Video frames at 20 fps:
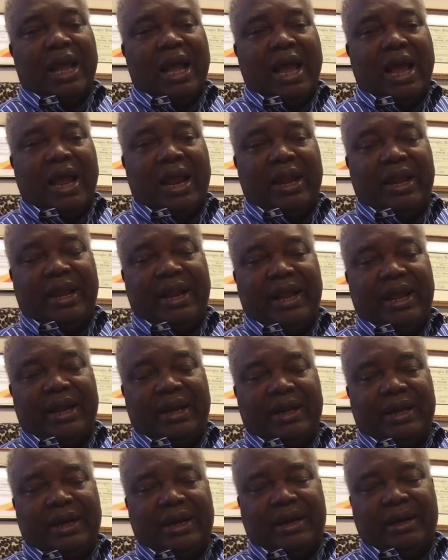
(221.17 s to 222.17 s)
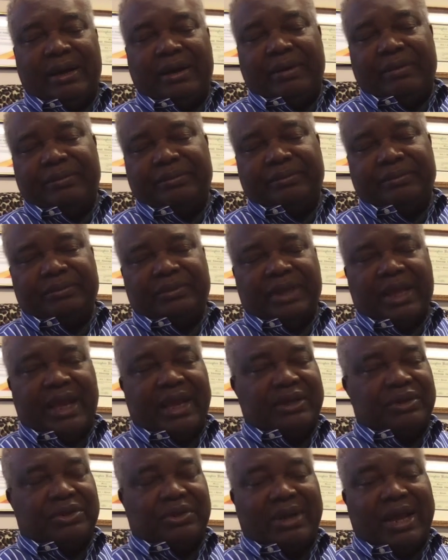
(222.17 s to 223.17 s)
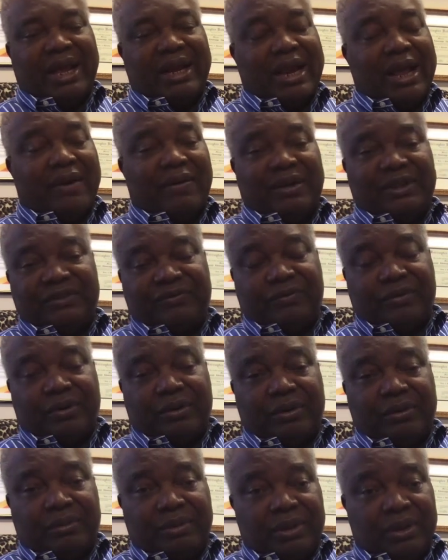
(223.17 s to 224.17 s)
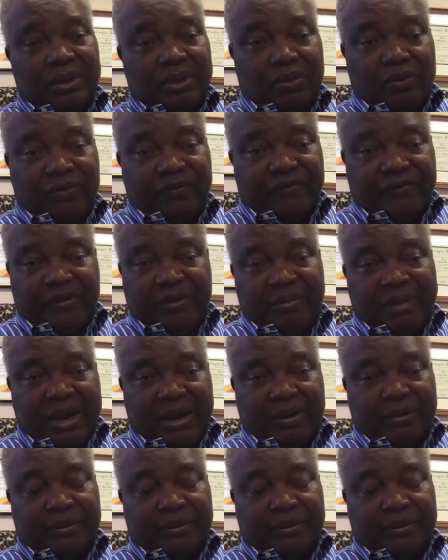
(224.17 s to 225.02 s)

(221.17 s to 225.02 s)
and then 8 to 9 hours for female.